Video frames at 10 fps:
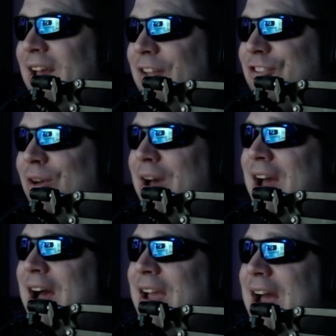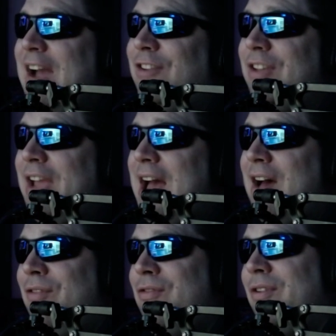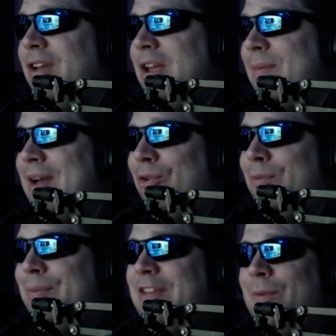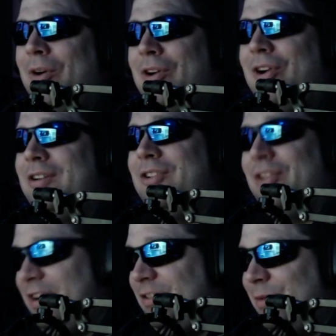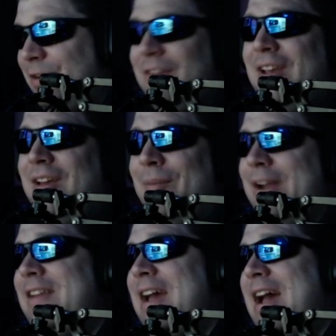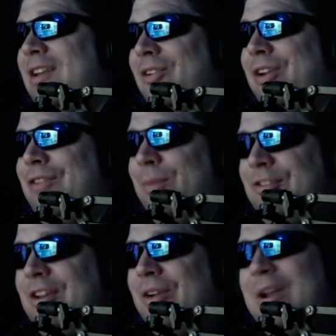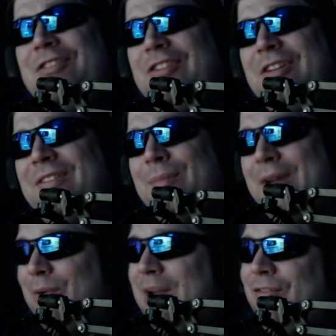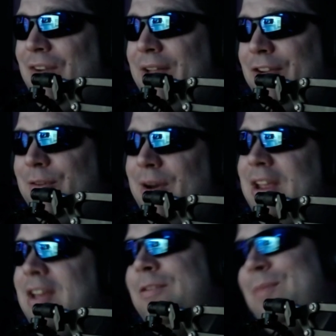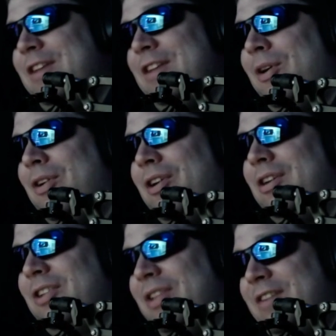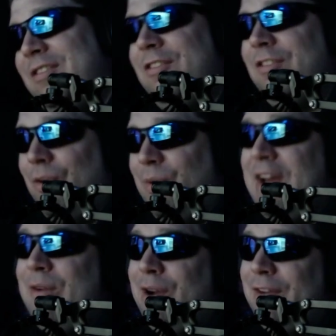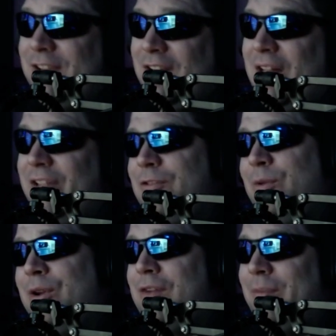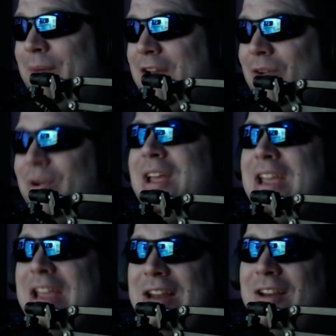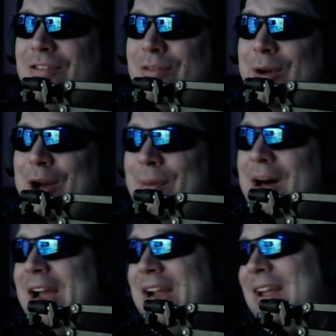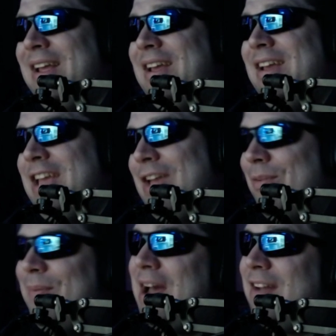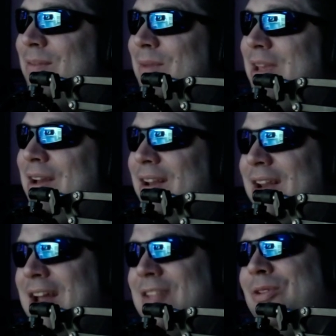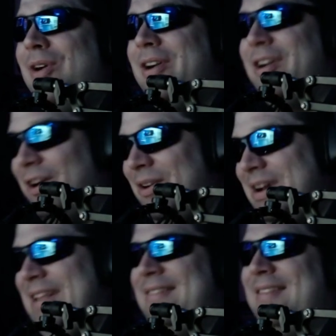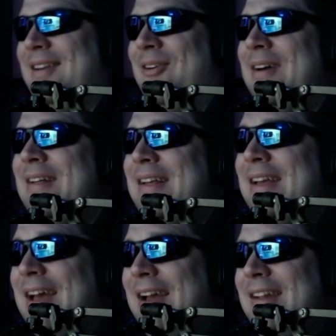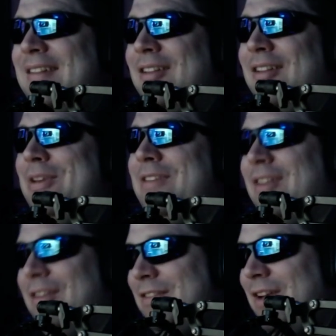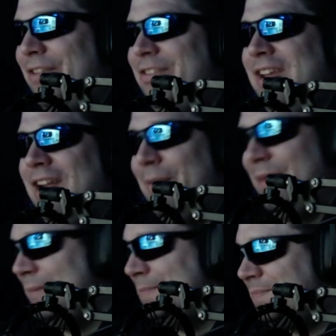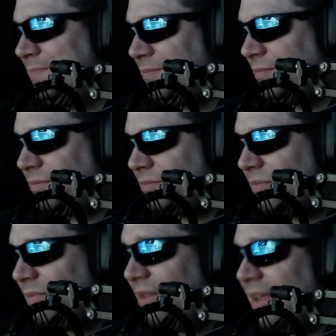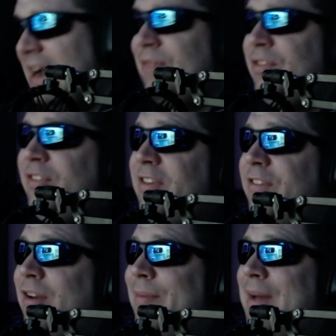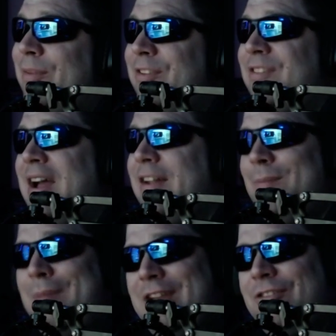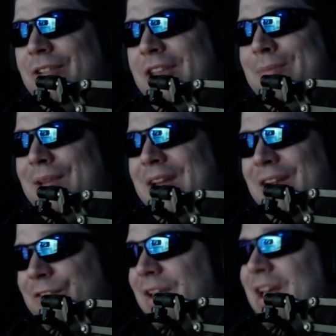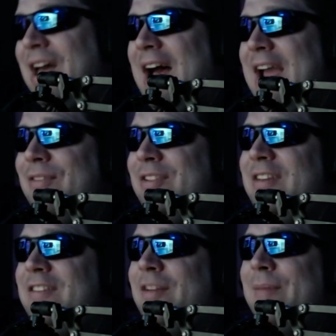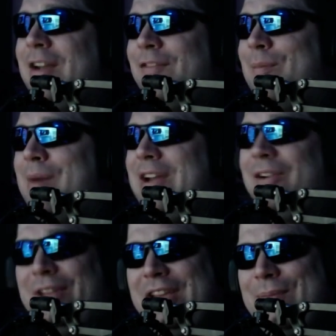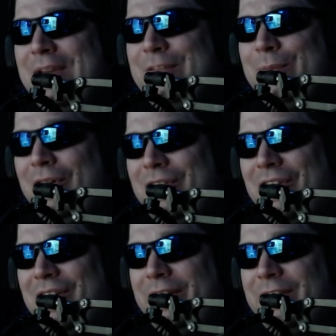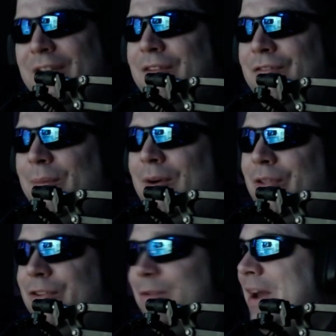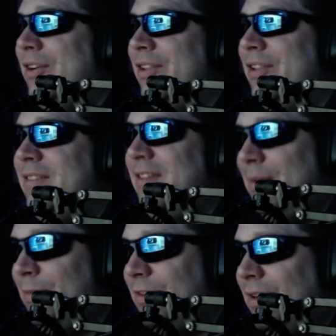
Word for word: And so I, I actually have, in my old baseball card collection, which my dad, learning from the generations, my grandfather threw out his baseball card collection. So when I went off to college and went off on my own, he didn't throw out mine, gave it back to me not too long ago. So uh, it's a little piece of nostalgia here, but I have a decent amount, besides major league players, I have a decent amount of minor league baseball cards from all those minor league teams.